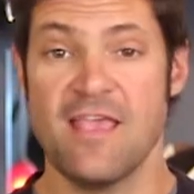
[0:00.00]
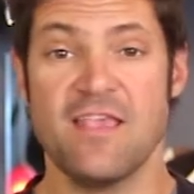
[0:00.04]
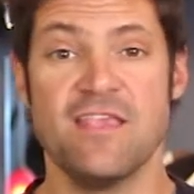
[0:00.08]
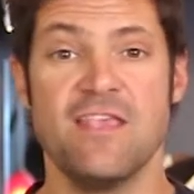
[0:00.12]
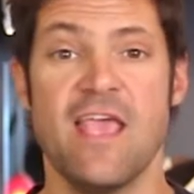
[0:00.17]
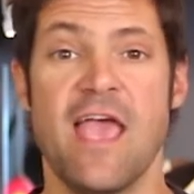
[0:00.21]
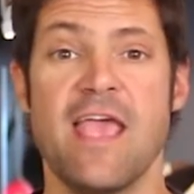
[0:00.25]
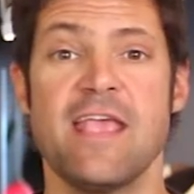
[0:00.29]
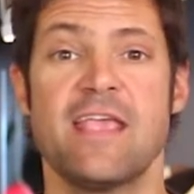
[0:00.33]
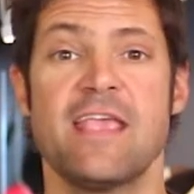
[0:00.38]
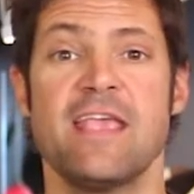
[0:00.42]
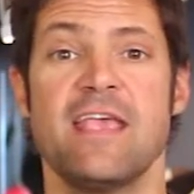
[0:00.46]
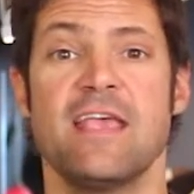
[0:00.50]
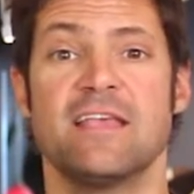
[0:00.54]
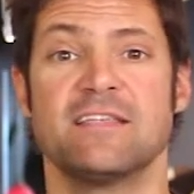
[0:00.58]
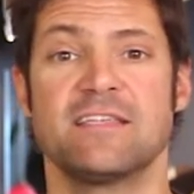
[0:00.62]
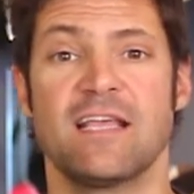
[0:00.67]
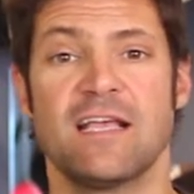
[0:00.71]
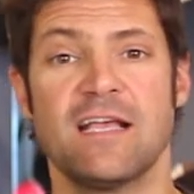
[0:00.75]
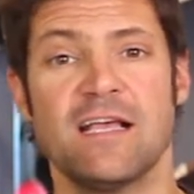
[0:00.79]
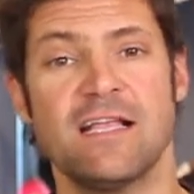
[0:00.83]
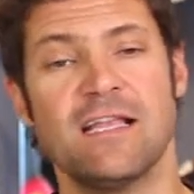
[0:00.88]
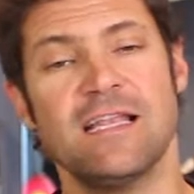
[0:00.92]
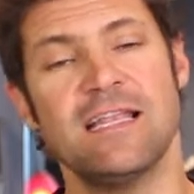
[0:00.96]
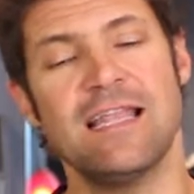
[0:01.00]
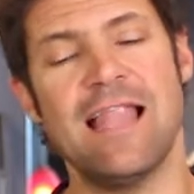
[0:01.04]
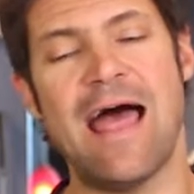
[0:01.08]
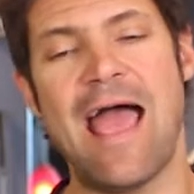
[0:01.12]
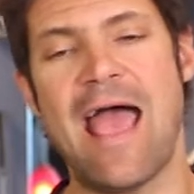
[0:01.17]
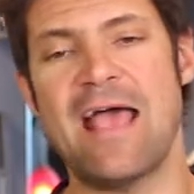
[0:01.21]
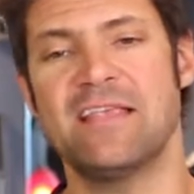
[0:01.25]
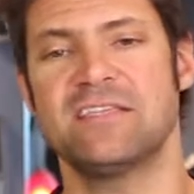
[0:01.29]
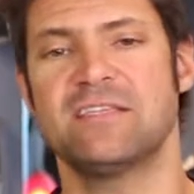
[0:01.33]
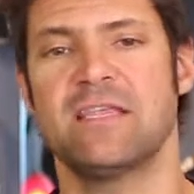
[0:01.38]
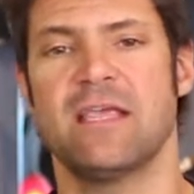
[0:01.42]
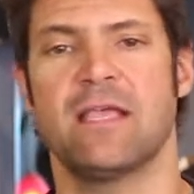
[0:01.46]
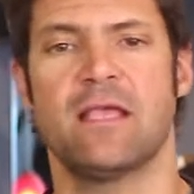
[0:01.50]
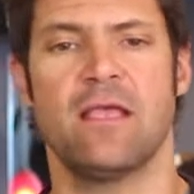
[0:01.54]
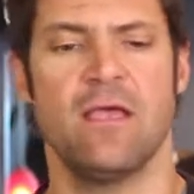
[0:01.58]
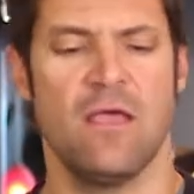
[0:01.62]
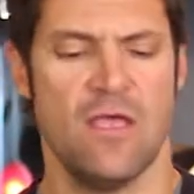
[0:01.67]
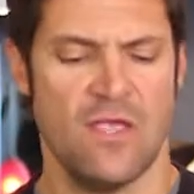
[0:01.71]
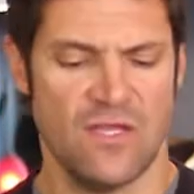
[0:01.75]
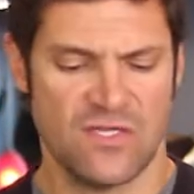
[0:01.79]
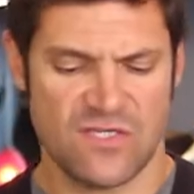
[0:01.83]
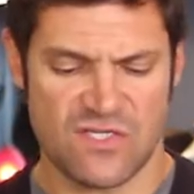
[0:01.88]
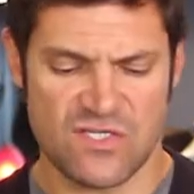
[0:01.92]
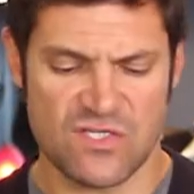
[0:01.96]
Yankee is a classic
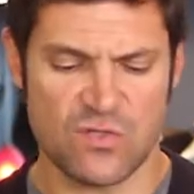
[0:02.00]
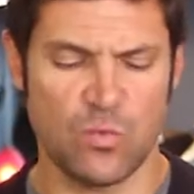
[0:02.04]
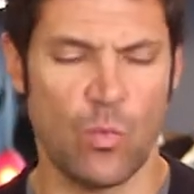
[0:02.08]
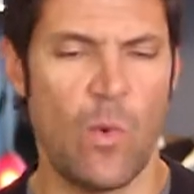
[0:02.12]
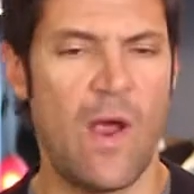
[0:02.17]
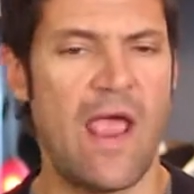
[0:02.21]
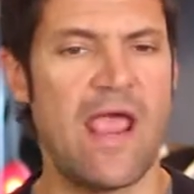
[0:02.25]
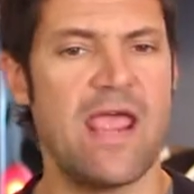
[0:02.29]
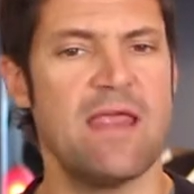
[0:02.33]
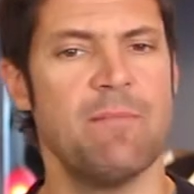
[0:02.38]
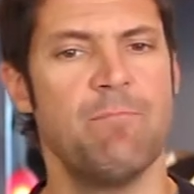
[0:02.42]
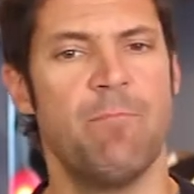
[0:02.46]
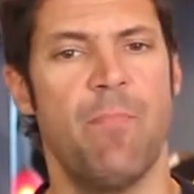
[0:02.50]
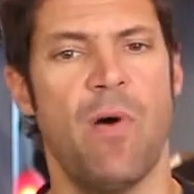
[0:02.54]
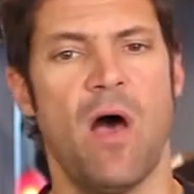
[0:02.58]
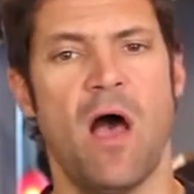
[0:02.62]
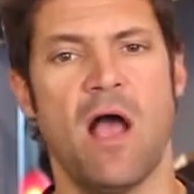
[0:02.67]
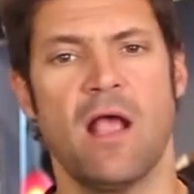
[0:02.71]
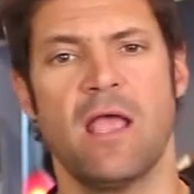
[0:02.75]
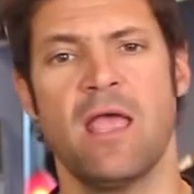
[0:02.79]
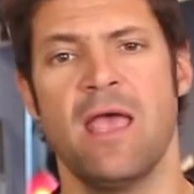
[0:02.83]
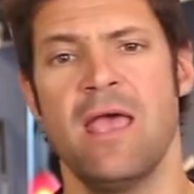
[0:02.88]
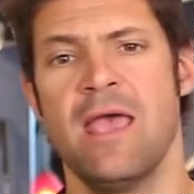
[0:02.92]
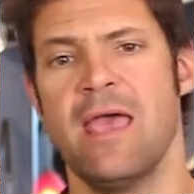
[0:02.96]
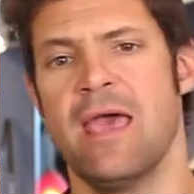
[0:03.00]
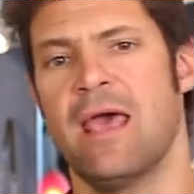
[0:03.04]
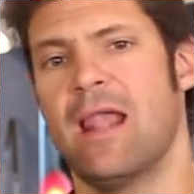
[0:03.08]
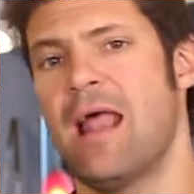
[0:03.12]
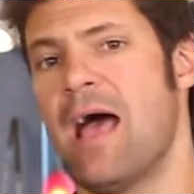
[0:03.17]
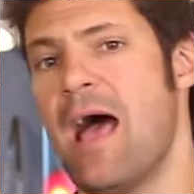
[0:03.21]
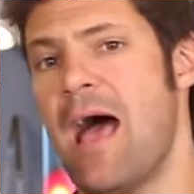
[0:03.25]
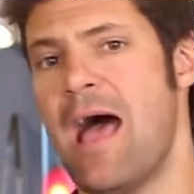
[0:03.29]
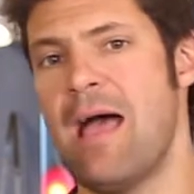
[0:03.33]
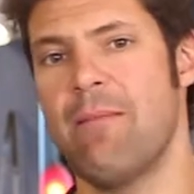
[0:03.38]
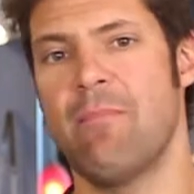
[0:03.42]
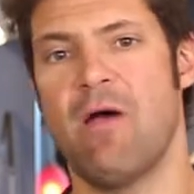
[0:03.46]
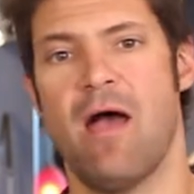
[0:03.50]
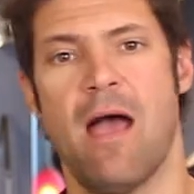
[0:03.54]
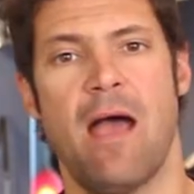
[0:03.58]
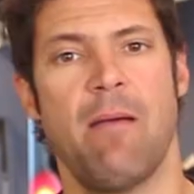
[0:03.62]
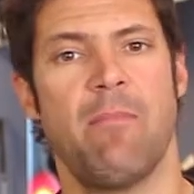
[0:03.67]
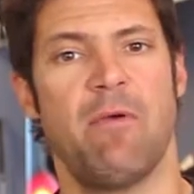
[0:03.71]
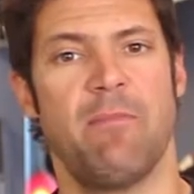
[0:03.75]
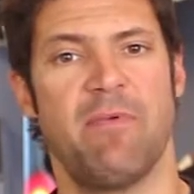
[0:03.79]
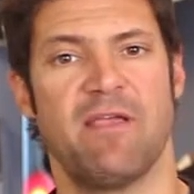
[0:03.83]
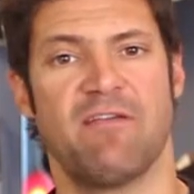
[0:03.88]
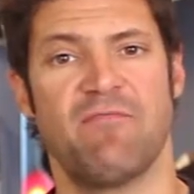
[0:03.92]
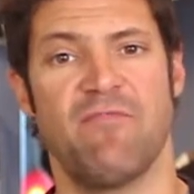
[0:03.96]
suede buck, and
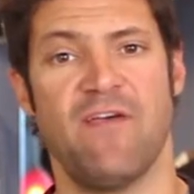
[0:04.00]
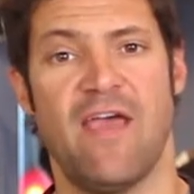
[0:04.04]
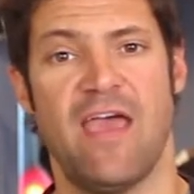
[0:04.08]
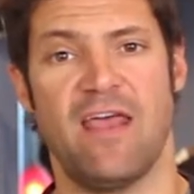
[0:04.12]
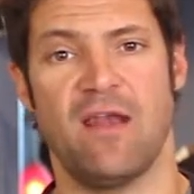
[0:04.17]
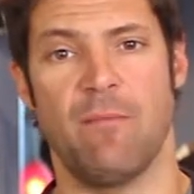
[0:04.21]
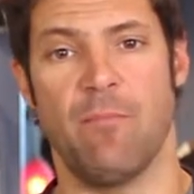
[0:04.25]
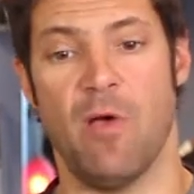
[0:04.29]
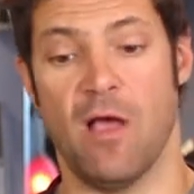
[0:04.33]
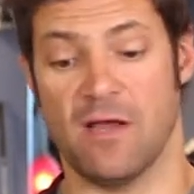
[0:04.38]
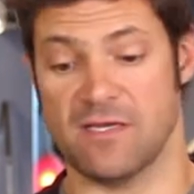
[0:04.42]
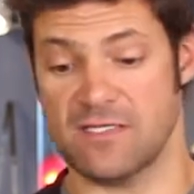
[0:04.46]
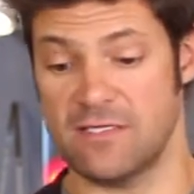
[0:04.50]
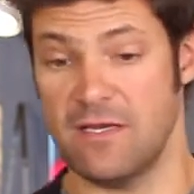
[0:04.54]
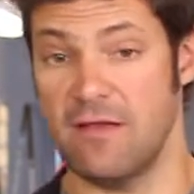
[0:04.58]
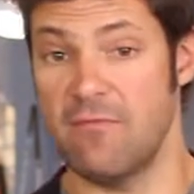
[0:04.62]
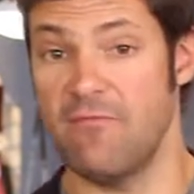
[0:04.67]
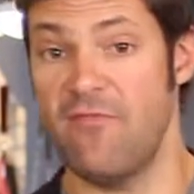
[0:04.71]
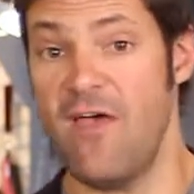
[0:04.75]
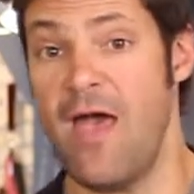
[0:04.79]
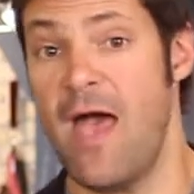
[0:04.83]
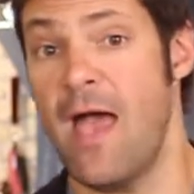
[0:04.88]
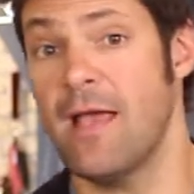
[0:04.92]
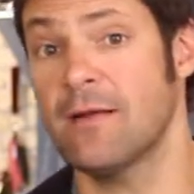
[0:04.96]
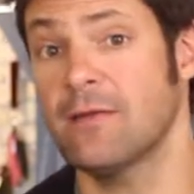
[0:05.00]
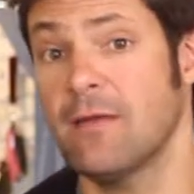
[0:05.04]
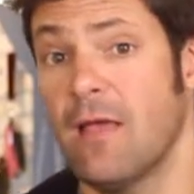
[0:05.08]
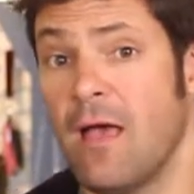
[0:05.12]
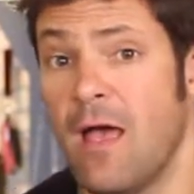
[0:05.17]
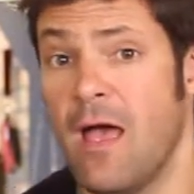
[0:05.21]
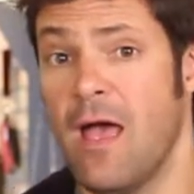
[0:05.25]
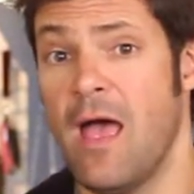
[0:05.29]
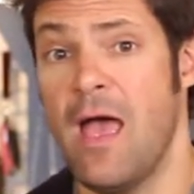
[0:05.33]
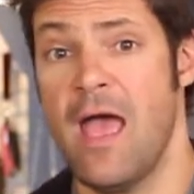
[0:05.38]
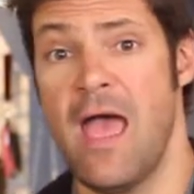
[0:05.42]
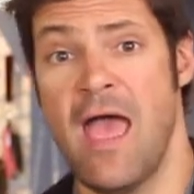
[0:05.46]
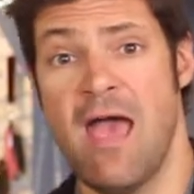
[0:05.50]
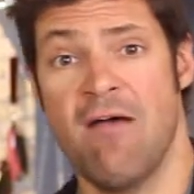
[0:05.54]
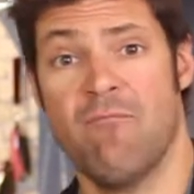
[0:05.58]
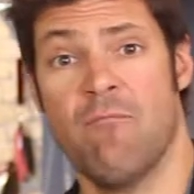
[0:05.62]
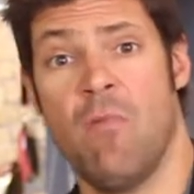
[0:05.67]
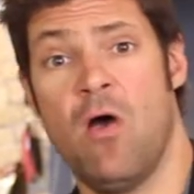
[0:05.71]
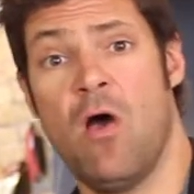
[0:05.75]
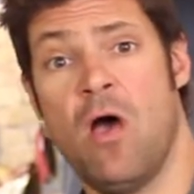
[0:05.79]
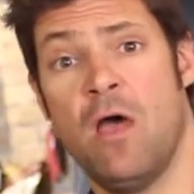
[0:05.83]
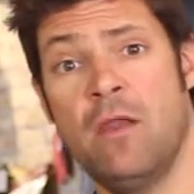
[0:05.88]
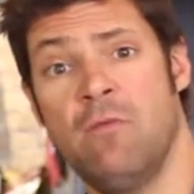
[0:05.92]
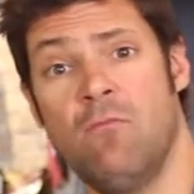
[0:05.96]
I'm a big fan of bucks. In fact, I have
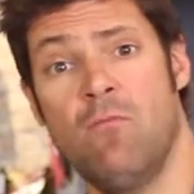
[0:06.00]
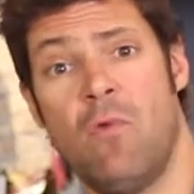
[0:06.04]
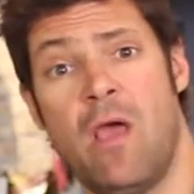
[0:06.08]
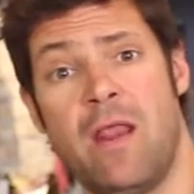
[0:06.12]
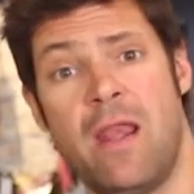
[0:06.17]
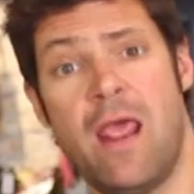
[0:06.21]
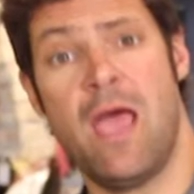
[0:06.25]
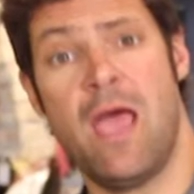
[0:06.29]
them on right